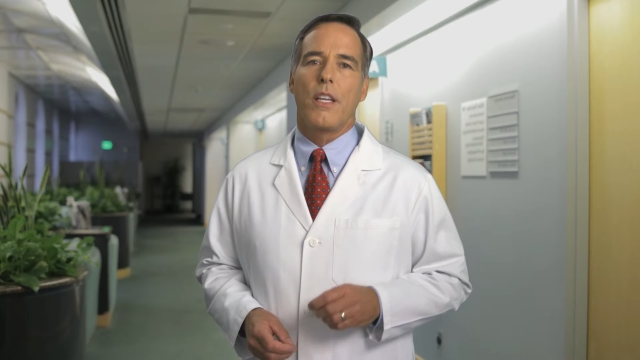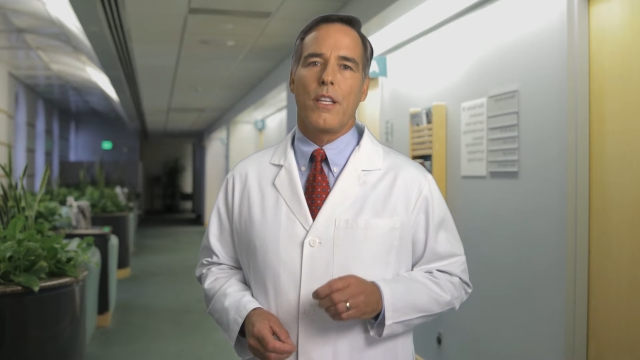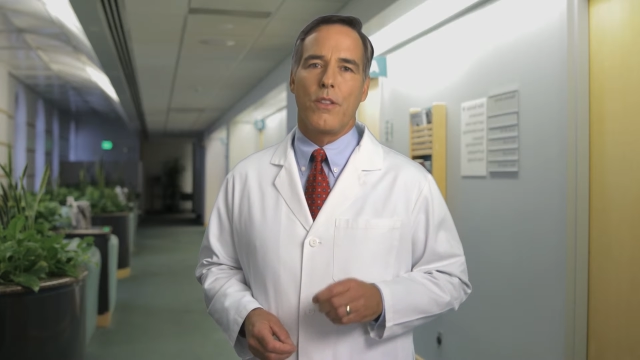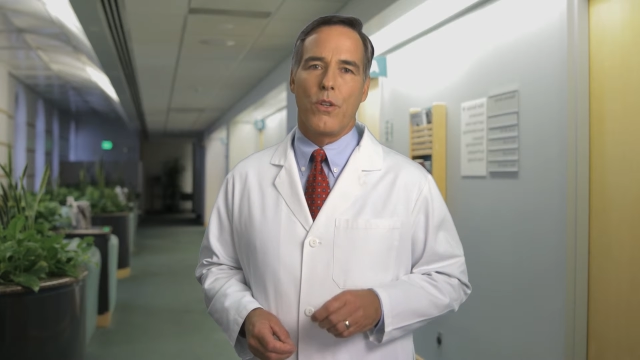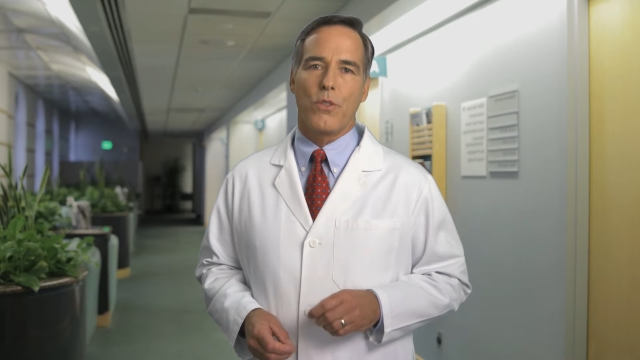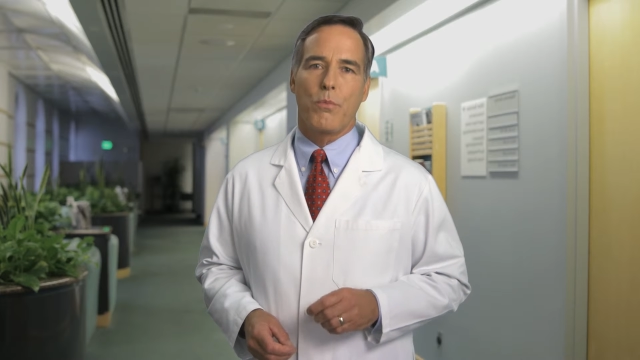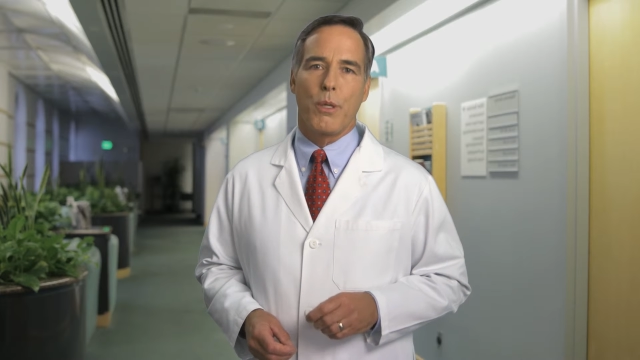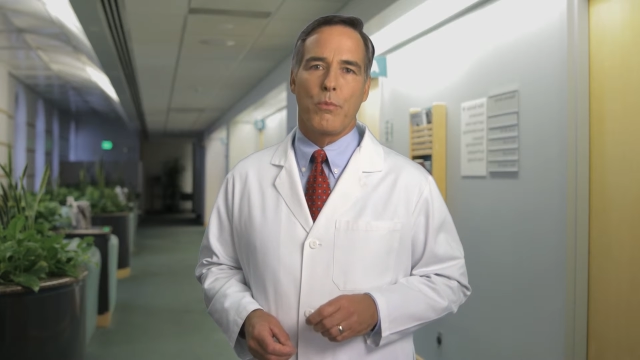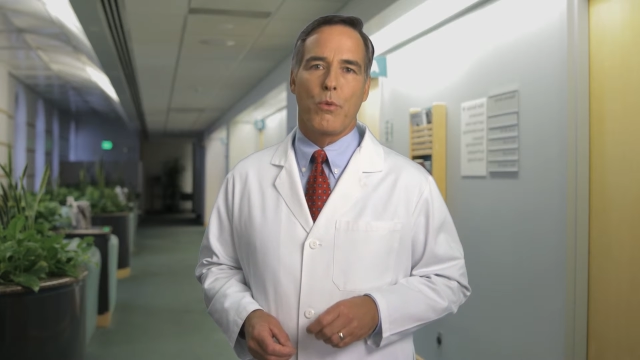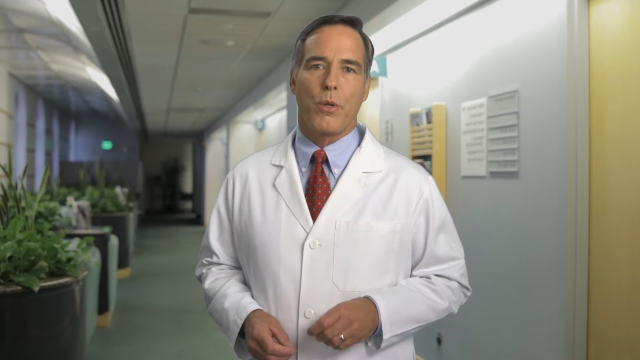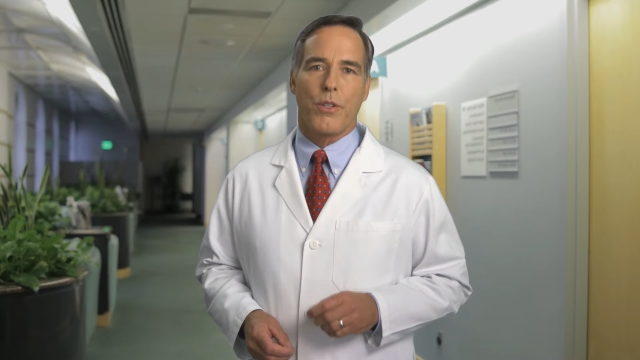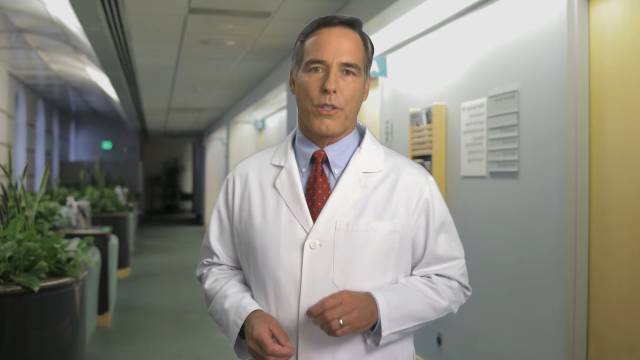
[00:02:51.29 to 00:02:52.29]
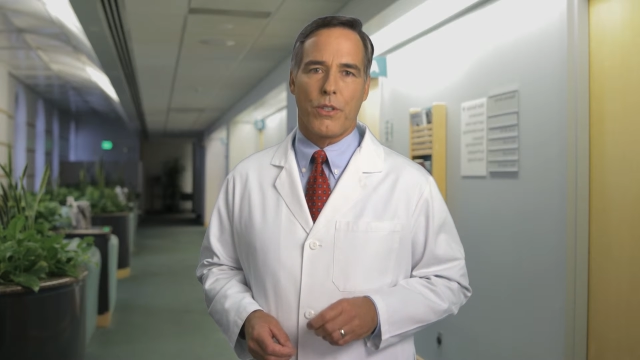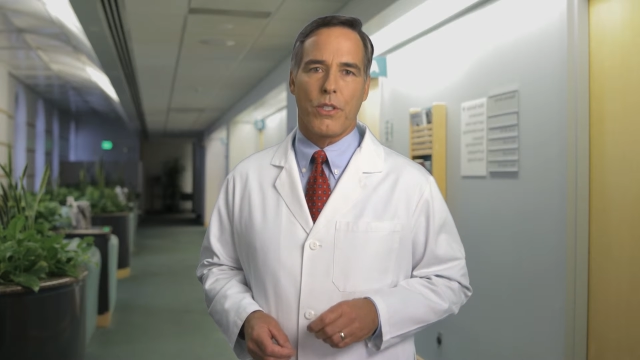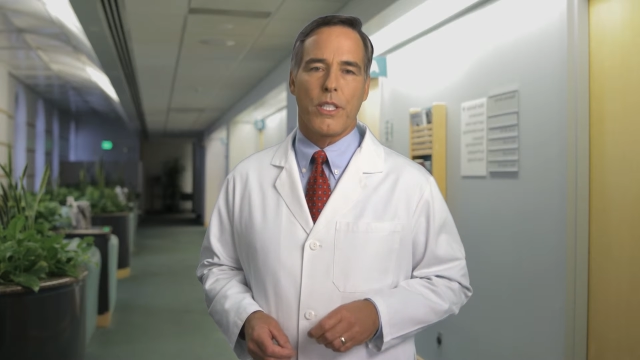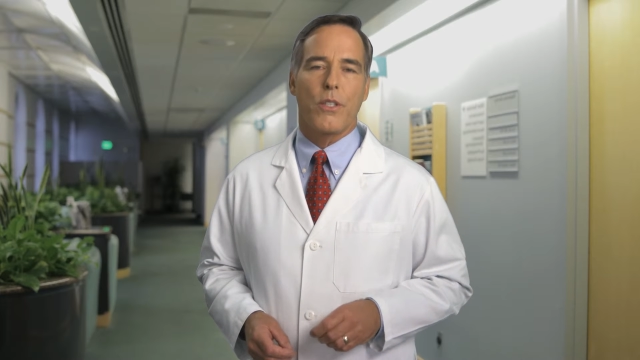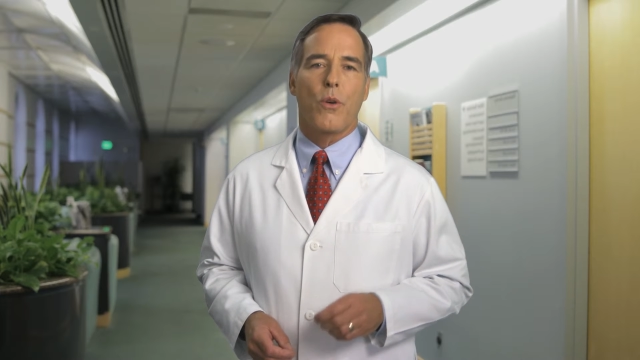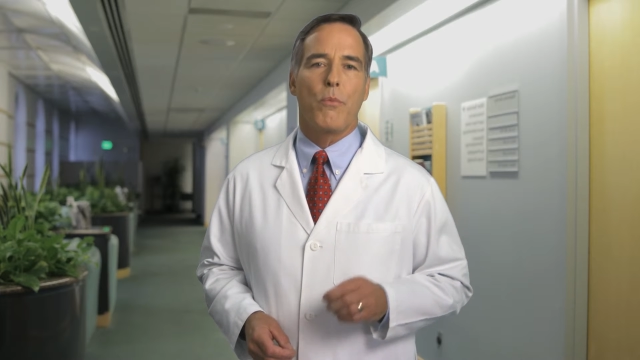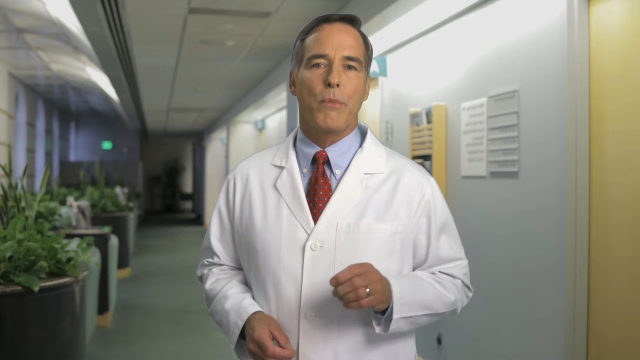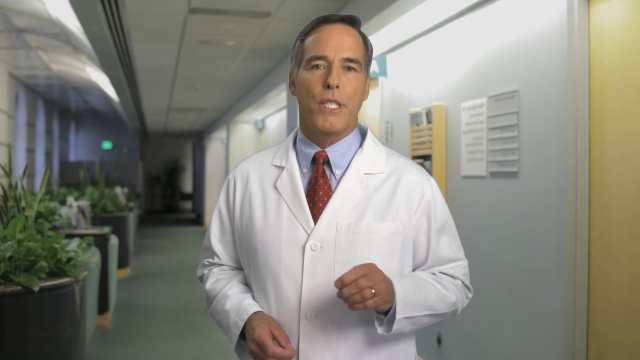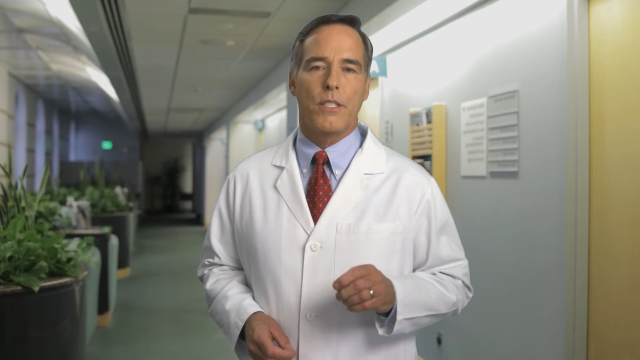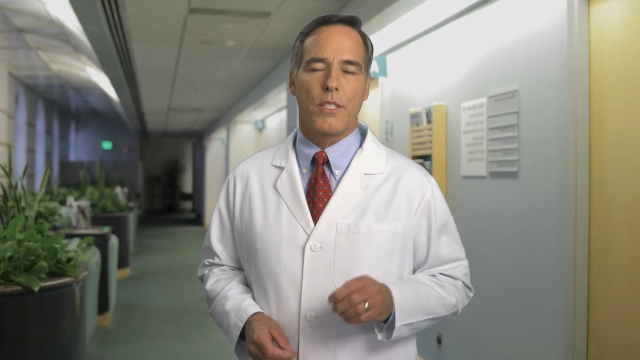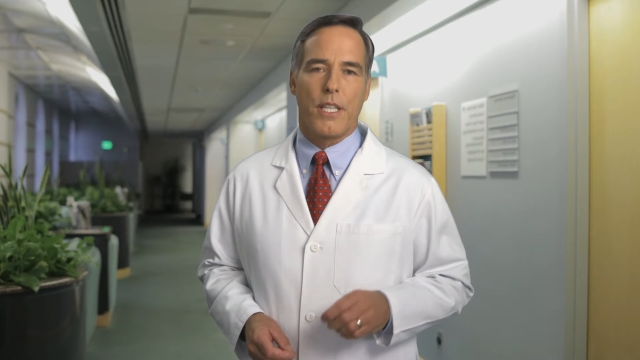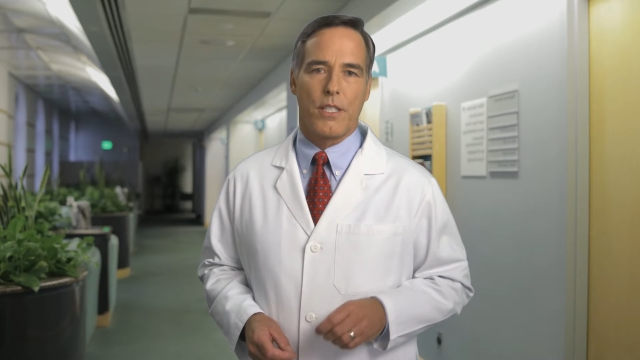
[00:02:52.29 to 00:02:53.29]
in those people with early or
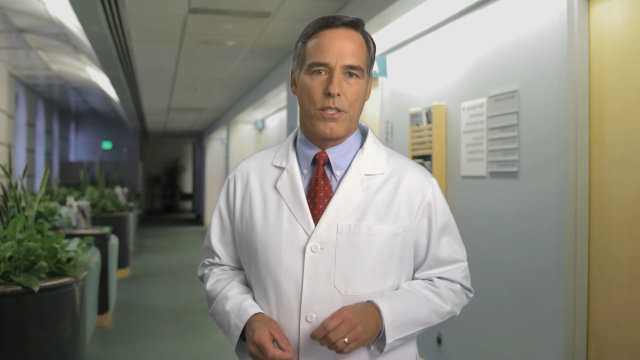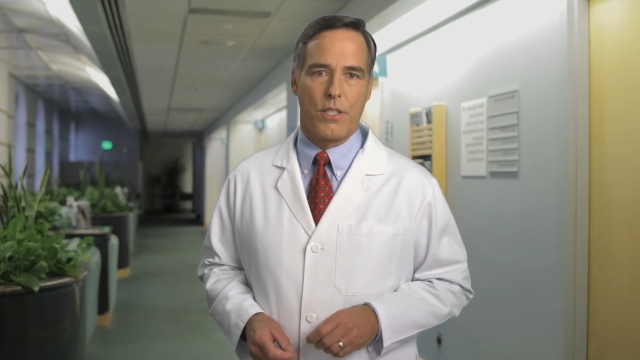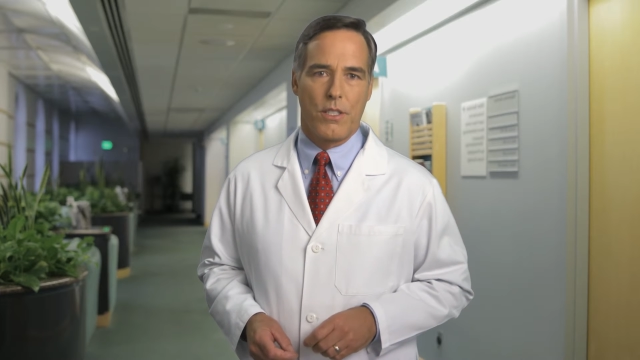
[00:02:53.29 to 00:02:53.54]
mid-stage